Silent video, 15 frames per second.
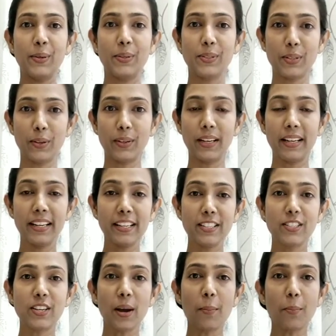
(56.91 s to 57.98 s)
So now
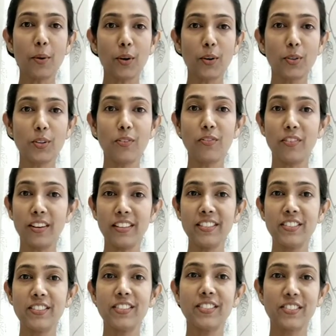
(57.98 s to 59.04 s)
let's jump on to the
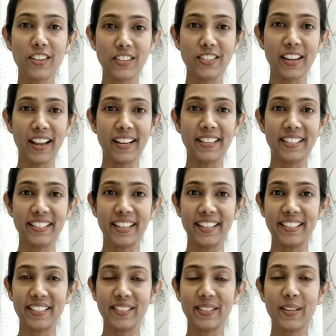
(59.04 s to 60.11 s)
first stretching
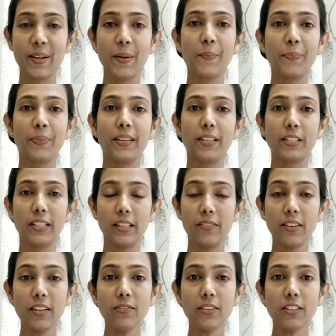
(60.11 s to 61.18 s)
exercises. So the
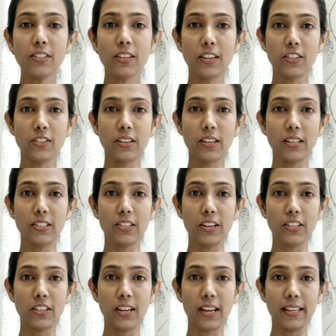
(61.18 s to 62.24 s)
very first
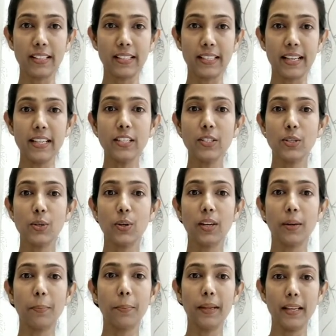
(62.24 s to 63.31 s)
stretching exercise, you're
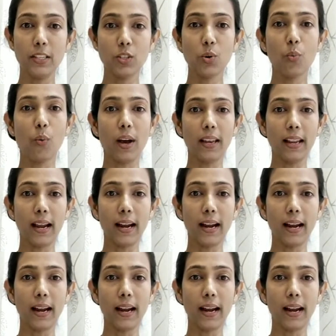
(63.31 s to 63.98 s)
gonna place your one